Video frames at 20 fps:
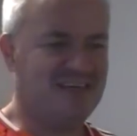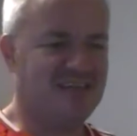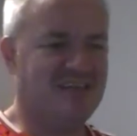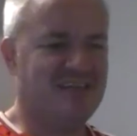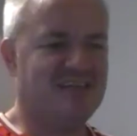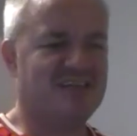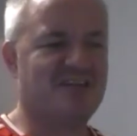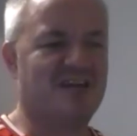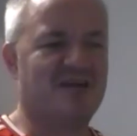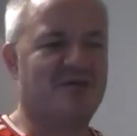
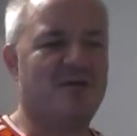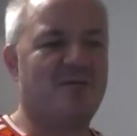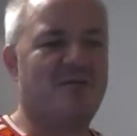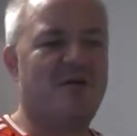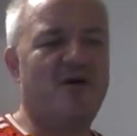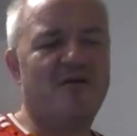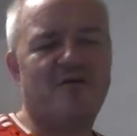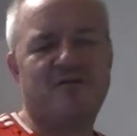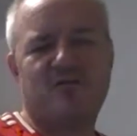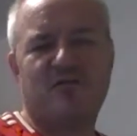So
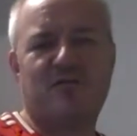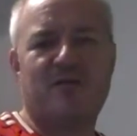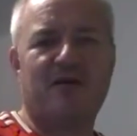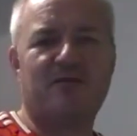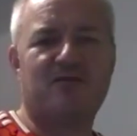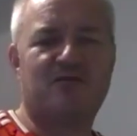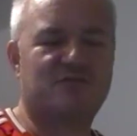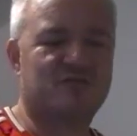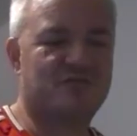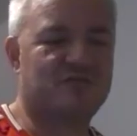apart from the
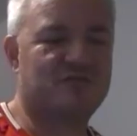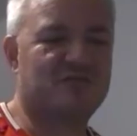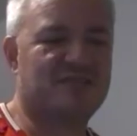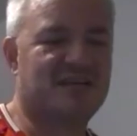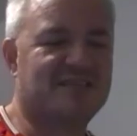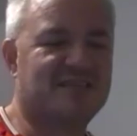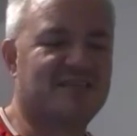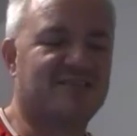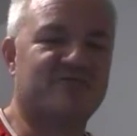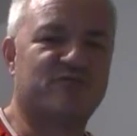bloke who
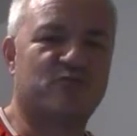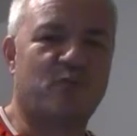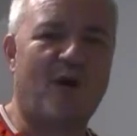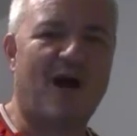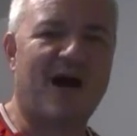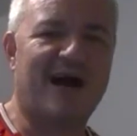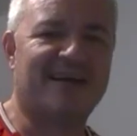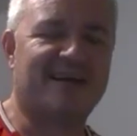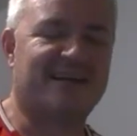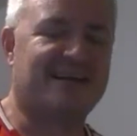says there's
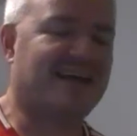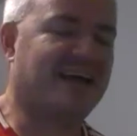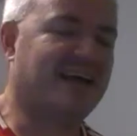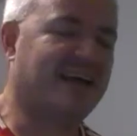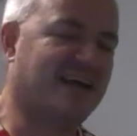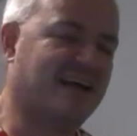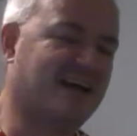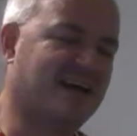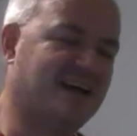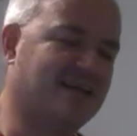wine in it,
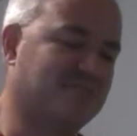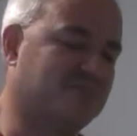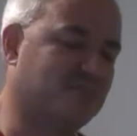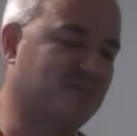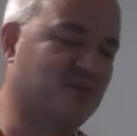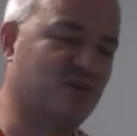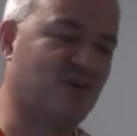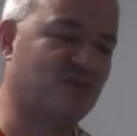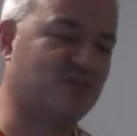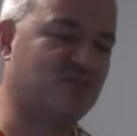
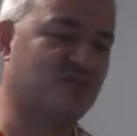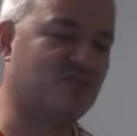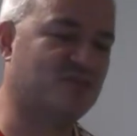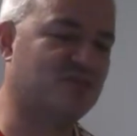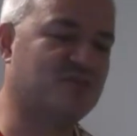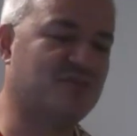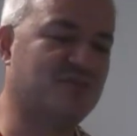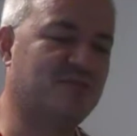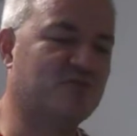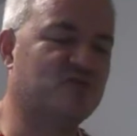God
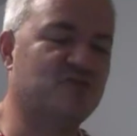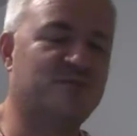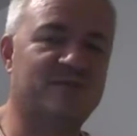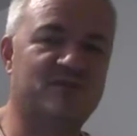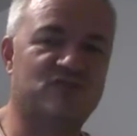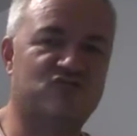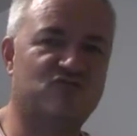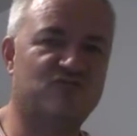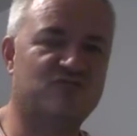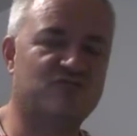knows, he must have been
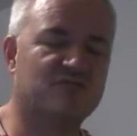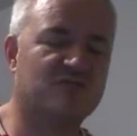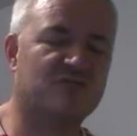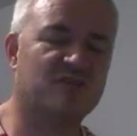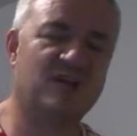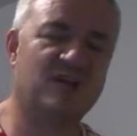drunk.